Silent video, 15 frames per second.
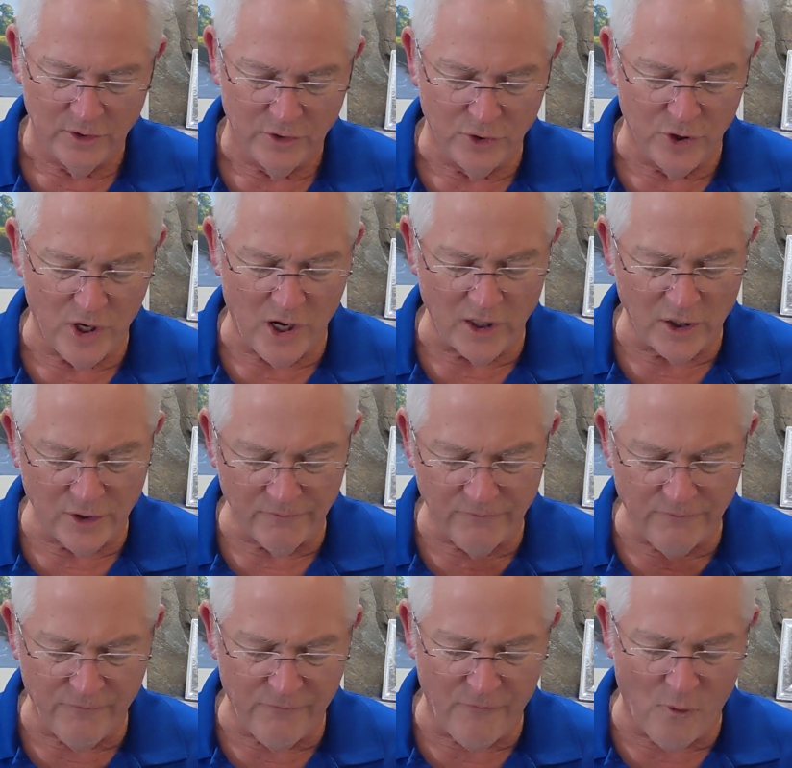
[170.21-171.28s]
do not
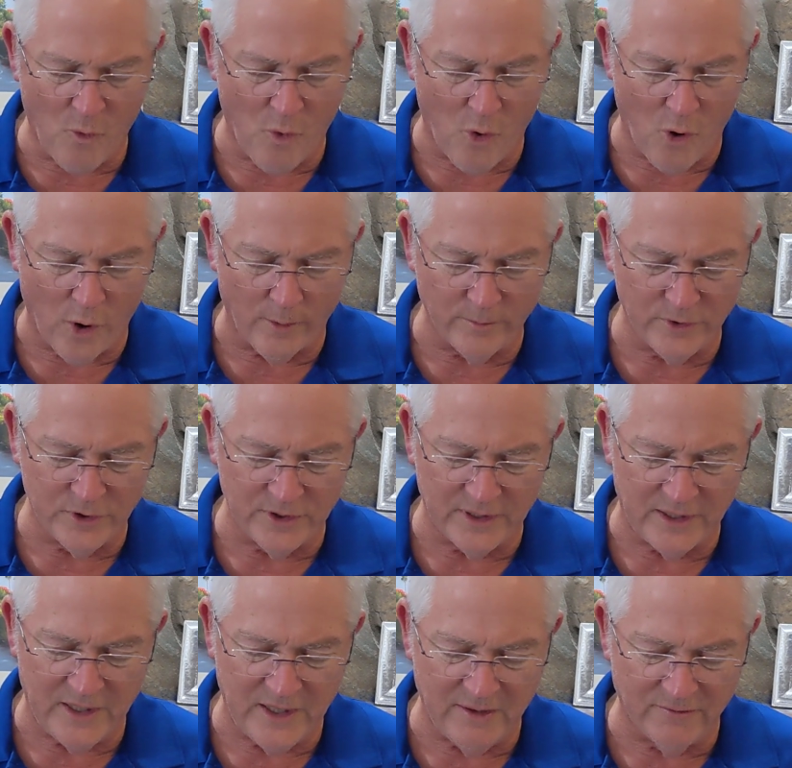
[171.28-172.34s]
conform to
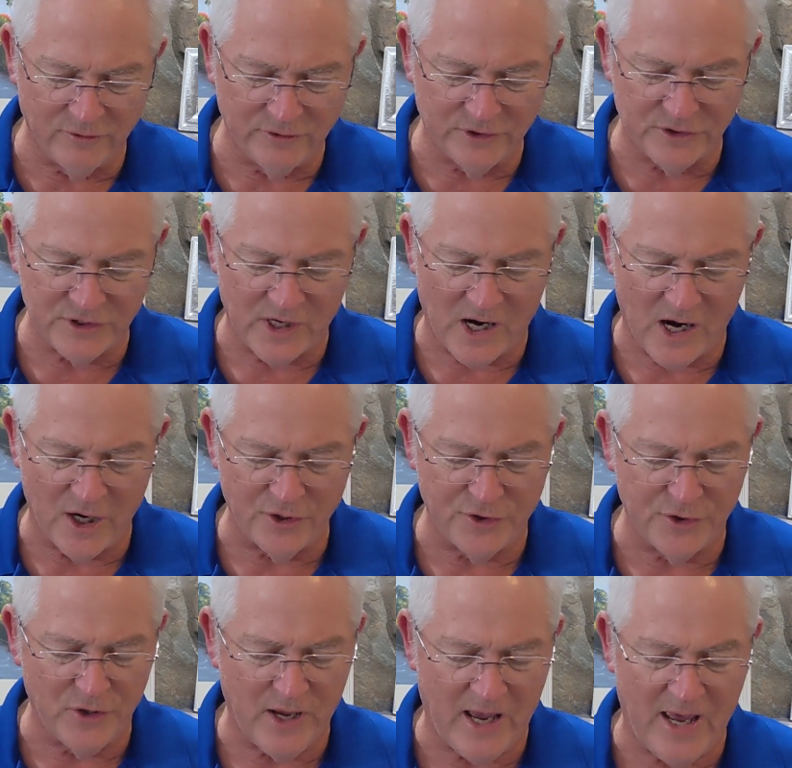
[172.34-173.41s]
the evil
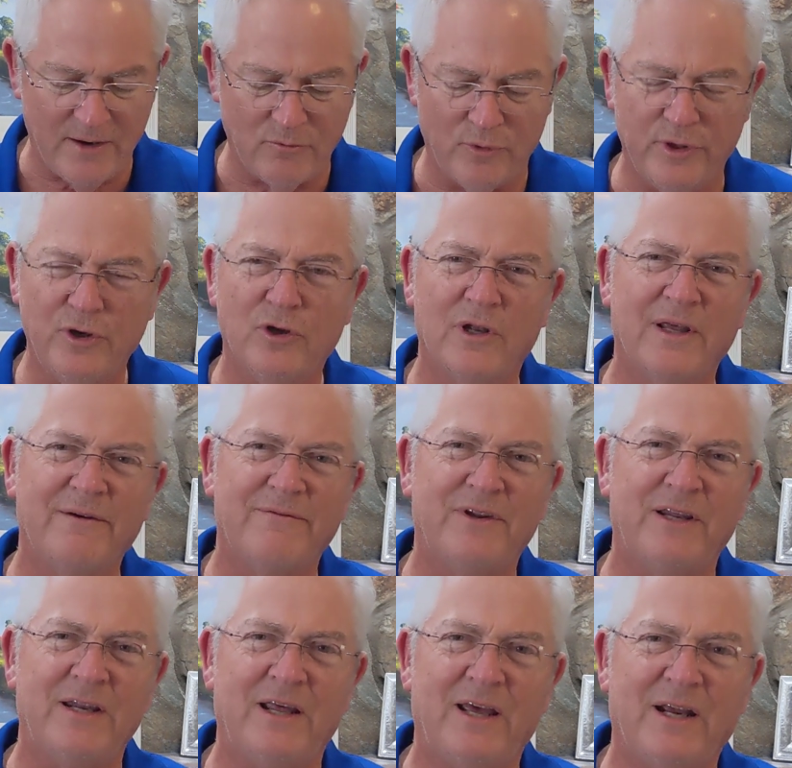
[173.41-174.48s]
desires you had when you lived
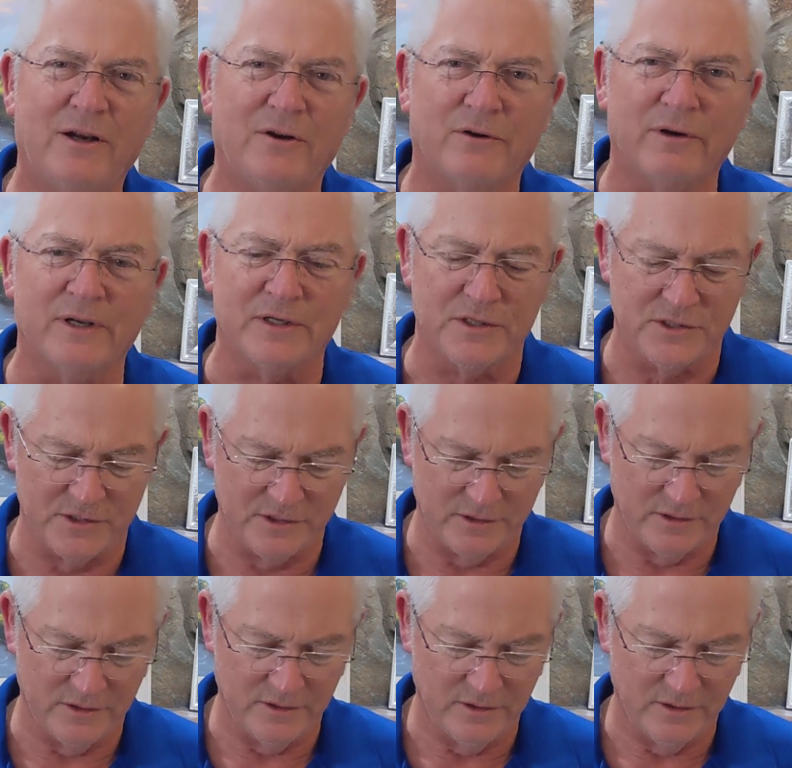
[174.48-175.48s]
in ignorance.